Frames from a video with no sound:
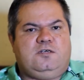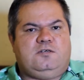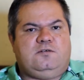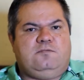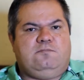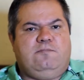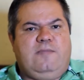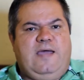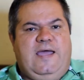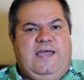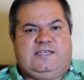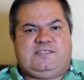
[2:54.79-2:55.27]

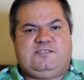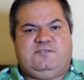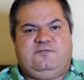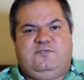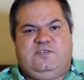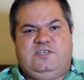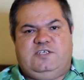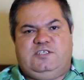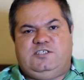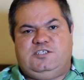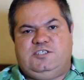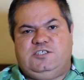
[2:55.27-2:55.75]
max
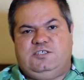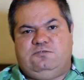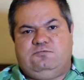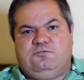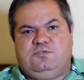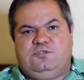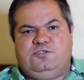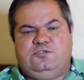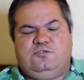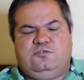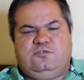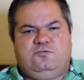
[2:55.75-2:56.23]
VG,
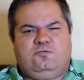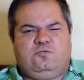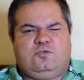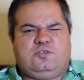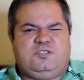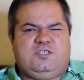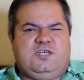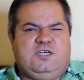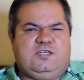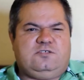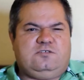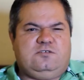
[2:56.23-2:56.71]
which usually
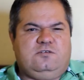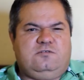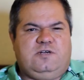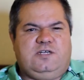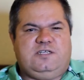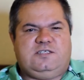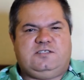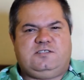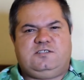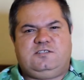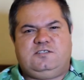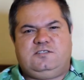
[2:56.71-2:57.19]
works out to
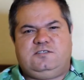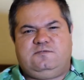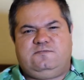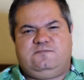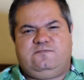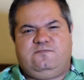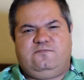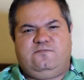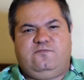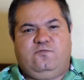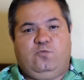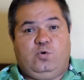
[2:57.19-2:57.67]
around
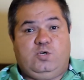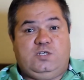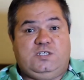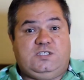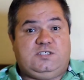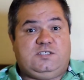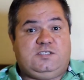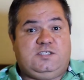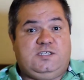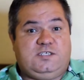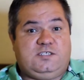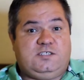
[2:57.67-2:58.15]

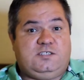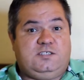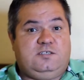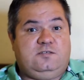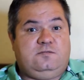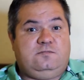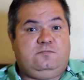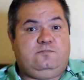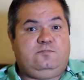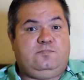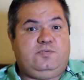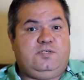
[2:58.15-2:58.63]

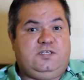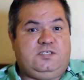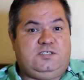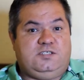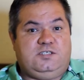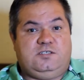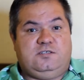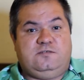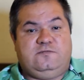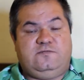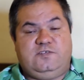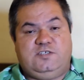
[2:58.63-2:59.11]
40-60
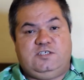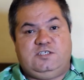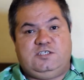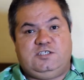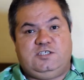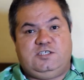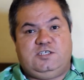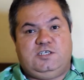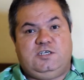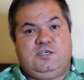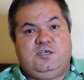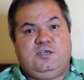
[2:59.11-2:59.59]
PG to
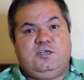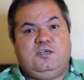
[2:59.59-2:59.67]
VG.